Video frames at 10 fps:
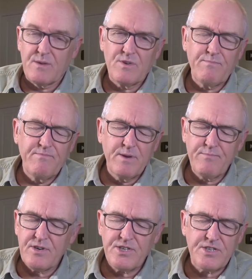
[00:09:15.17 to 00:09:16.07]
blood
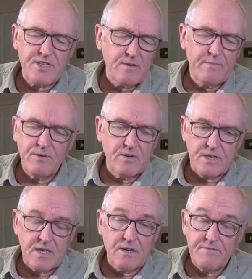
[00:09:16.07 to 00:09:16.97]
pressure is so
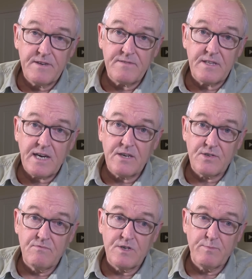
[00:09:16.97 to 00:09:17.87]
important. They got
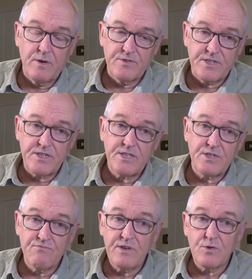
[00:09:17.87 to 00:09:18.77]
50,000 responses. This
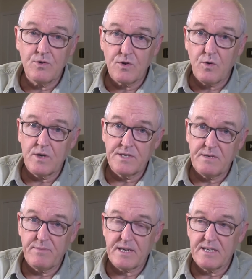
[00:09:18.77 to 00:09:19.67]
is real good quality
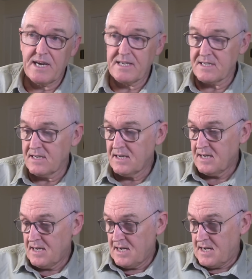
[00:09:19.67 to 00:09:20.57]
big data.
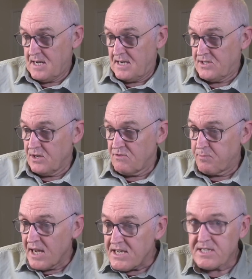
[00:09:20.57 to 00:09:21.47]
It's not
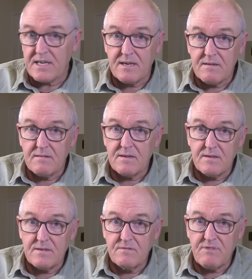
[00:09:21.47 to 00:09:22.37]
replacing
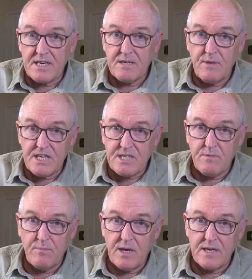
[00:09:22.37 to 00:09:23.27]
randomised
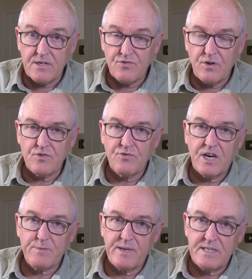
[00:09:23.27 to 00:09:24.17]
double-blind controlled
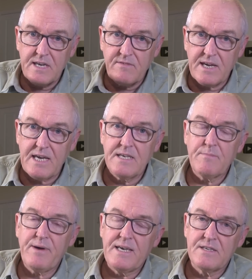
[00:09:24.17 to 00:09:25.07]
trials, but it's giving
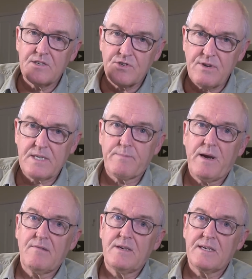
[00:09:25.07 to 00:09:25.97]
independent,
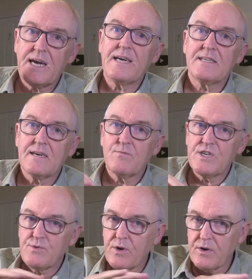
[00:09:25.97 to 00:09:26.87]
transparent data,
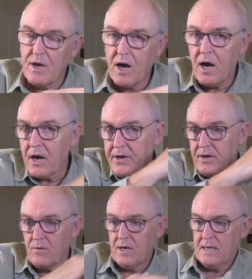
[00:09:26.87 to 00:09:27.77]
which we could argue